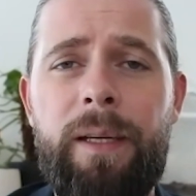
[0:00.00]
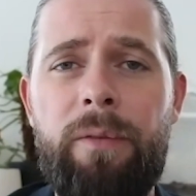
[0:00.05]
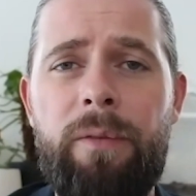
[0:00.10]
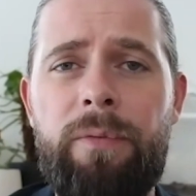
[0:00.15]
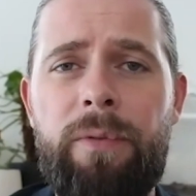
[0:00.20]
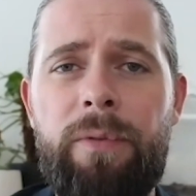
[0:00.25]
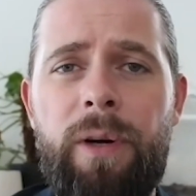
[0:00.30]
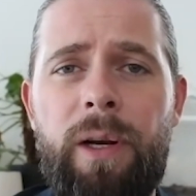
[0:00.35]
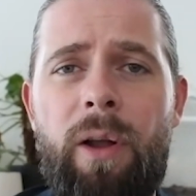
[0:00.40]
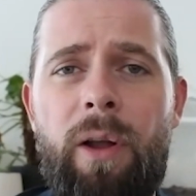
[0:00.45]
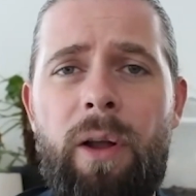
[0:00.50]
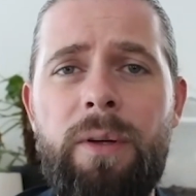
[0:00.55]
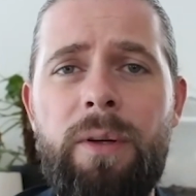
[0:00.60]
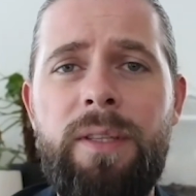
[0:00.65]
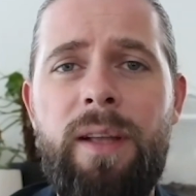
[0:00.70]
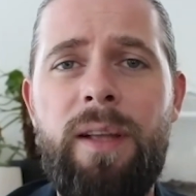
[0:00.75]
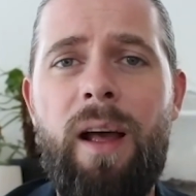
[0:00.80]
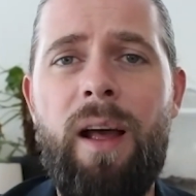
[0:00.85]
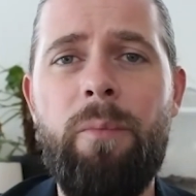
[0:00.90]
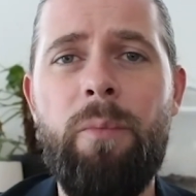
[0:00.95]
For a long
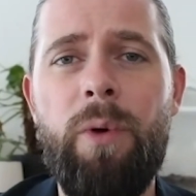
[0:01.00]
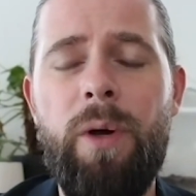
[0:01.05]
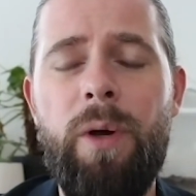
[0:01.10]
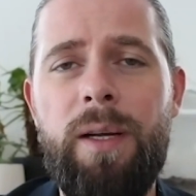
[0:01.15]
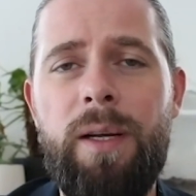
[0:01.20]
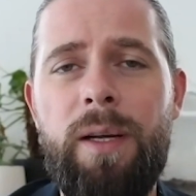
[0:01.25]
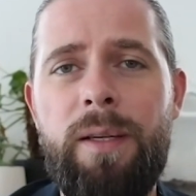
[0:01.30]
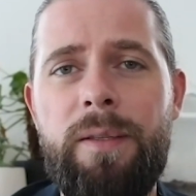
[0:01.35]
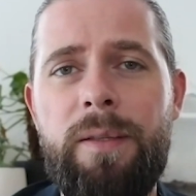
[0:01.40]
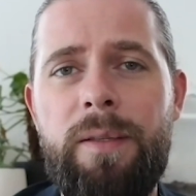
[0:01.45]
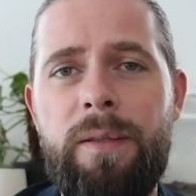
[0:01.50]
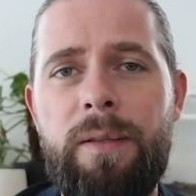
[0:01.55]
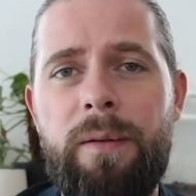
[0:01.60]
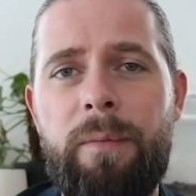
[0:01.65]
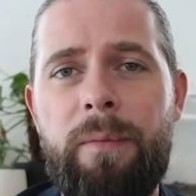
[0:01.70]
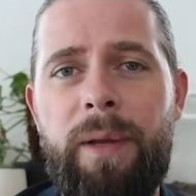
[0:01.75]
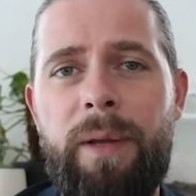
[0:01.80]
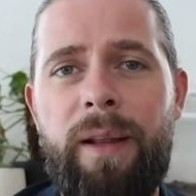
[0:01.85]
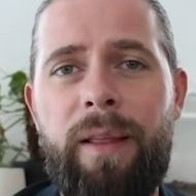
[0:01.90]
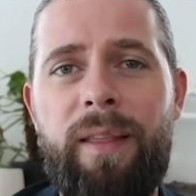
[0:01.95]
time, work
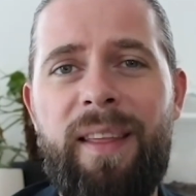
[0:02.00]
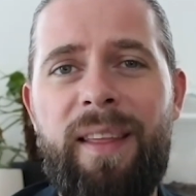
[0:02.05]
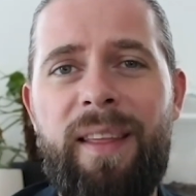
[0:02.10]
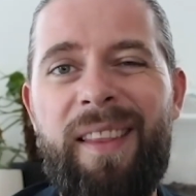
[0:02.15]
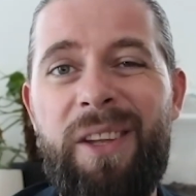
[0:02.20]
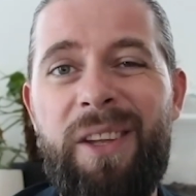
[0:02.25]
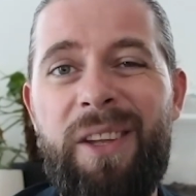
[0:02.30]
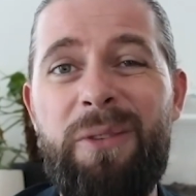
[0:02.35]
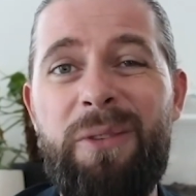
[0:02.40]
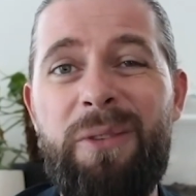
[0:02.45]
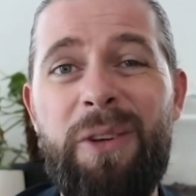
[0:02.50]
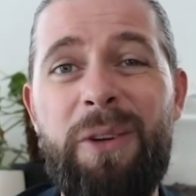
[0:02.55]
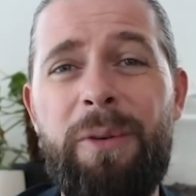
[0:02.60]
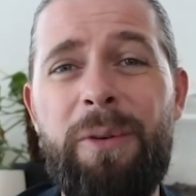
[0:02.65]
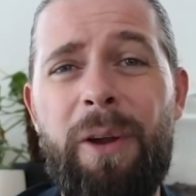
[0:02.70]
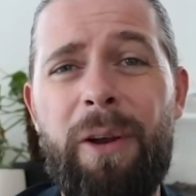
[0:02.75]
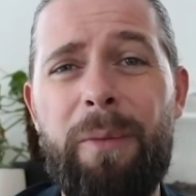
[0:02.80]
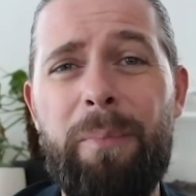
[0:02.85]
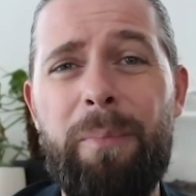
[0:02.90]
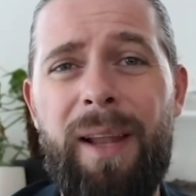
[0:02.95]
has been a thing that you do,
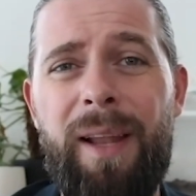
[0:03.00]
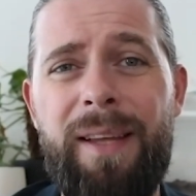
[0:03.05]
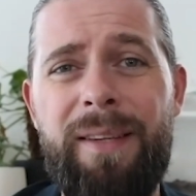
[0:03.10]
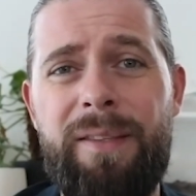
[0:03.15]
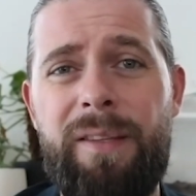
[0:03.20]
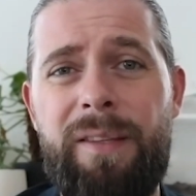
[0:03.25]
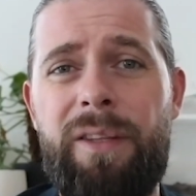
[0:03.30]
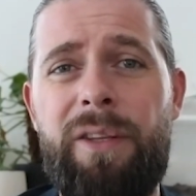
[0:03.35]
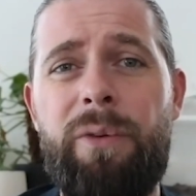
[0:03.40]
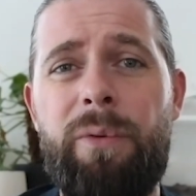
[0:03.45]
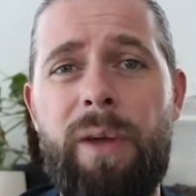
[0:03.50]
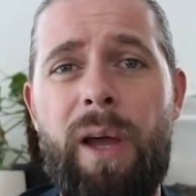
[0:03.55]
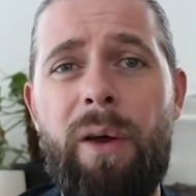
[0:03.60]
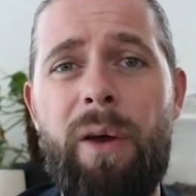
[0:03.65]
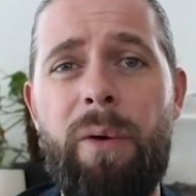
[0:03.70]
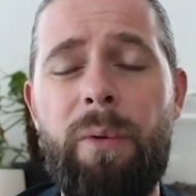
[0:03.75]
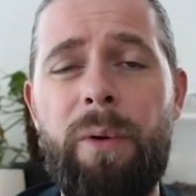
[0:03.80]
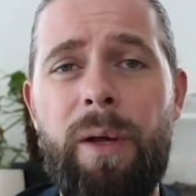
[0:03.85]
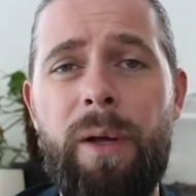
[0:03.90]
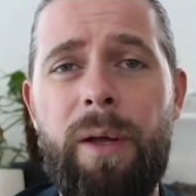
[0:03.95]
not a place that you
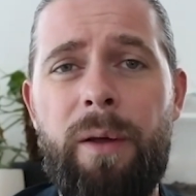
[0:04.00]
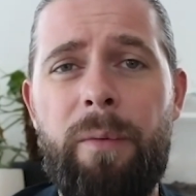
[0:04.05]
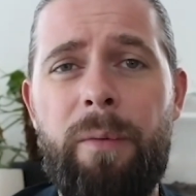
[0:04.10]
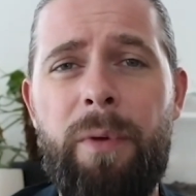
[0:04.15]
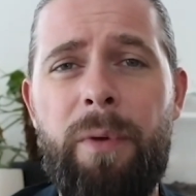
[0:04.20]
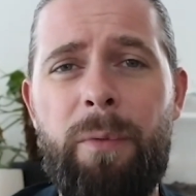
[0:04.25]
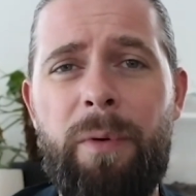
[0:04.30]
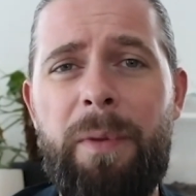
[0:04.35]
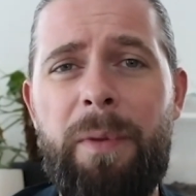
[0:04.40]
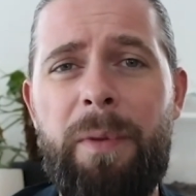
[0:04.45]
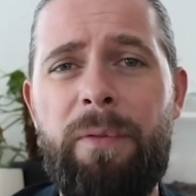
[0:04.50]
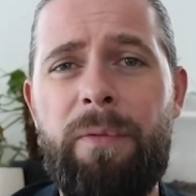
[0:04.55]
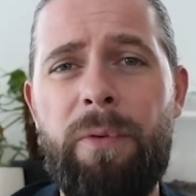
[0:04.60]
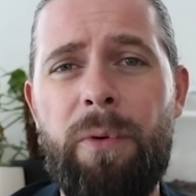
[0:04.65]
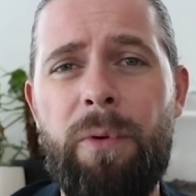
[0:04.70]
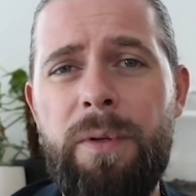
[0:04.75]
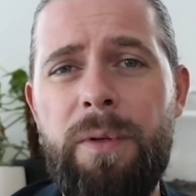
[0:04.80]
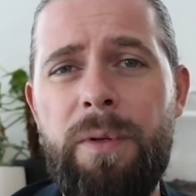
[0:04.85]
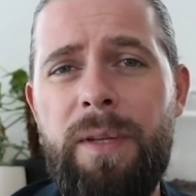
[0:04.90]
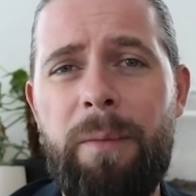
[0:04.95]
go, but we've been
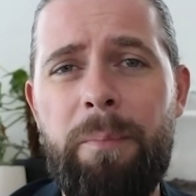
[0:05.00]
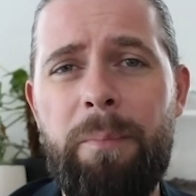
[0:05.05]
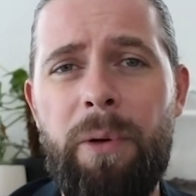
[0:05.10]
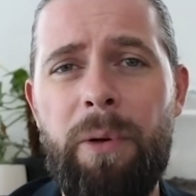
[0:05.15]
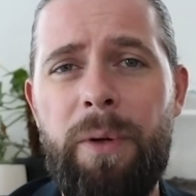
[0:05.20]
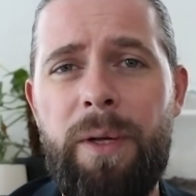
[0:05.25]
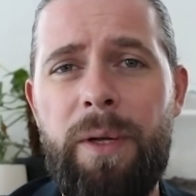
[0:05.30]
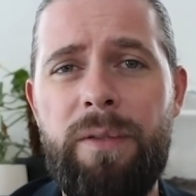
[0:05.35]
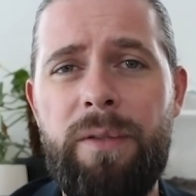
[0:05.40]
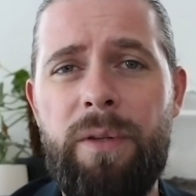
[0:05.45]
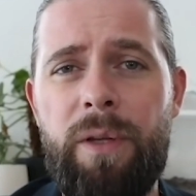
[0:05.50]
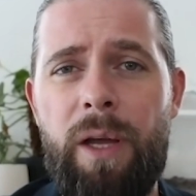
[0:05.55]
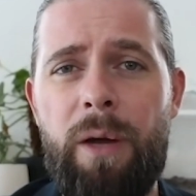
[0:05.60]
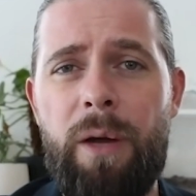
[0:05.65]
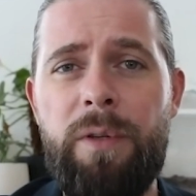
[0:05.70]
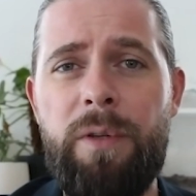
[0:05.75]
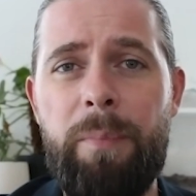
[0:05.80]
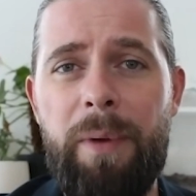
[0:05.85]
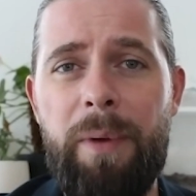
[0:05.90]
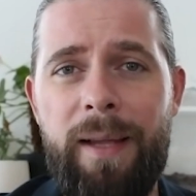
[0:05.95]
forcing employees to
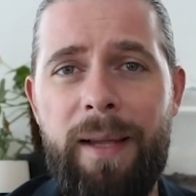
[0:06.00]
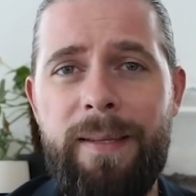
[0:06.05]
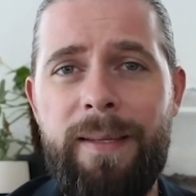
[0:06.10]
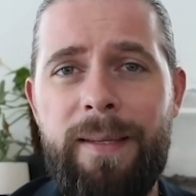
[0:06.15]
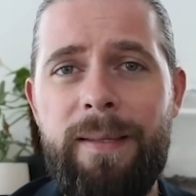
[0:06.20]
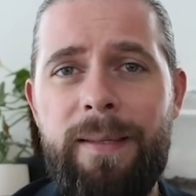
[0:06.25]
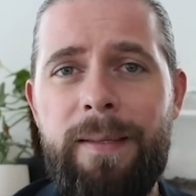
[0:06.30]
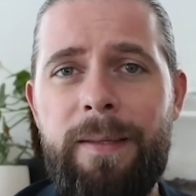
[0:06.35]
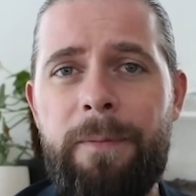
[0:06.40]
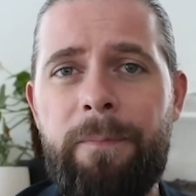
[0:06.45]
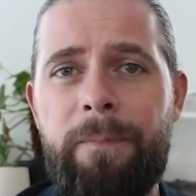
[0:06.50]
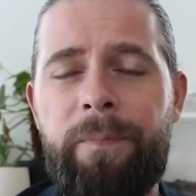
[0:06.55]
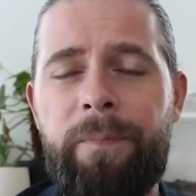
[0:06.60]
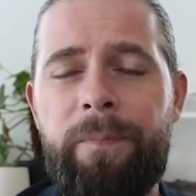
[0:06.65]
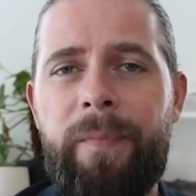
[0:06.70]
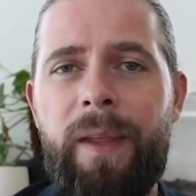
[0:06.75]
go to places.